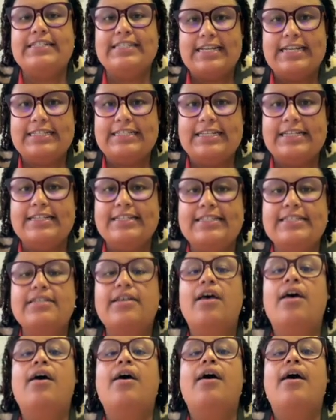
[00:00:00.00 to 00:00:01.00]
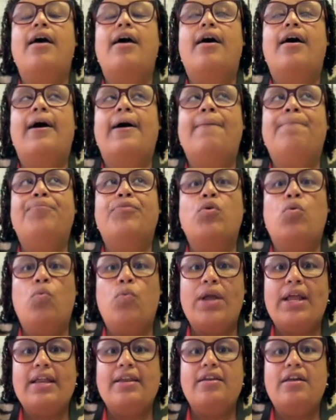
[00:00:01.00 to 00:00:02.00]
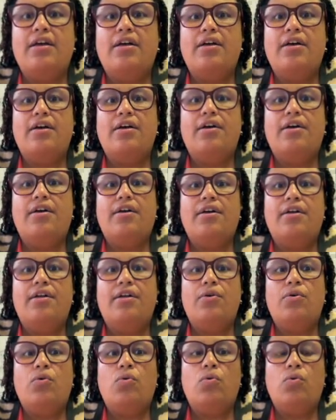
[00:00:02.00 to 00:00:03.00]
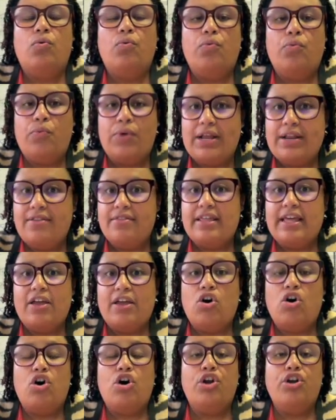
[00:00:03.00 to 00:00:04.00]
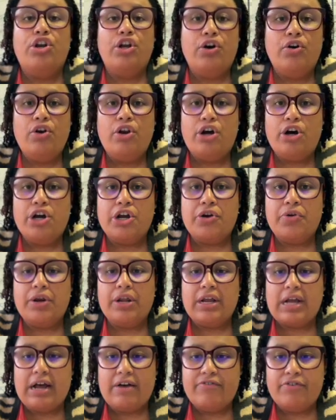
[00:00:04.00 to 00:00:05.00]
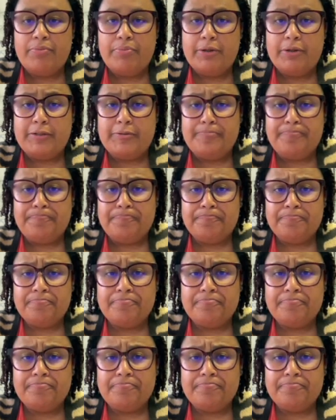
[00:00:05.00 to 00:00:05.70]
debtors when they are no longer recoverable.